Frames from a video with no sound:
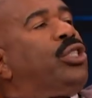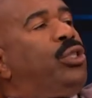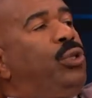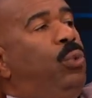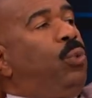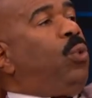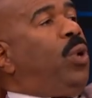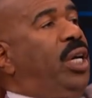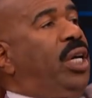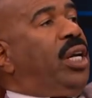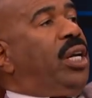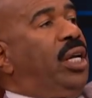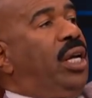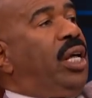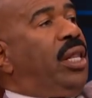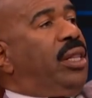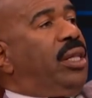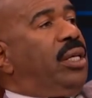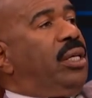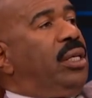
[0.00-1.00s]
to one
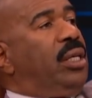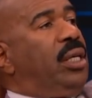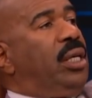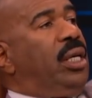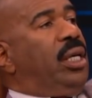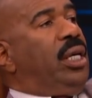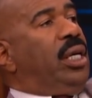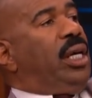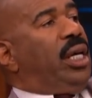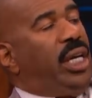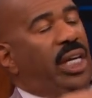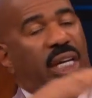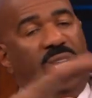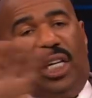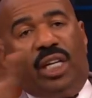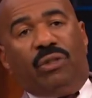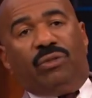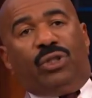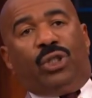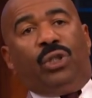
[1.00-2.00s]
another. He
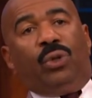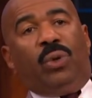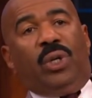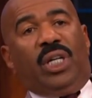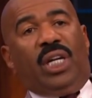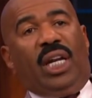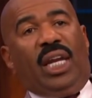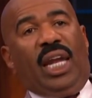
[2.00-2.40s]
gives you an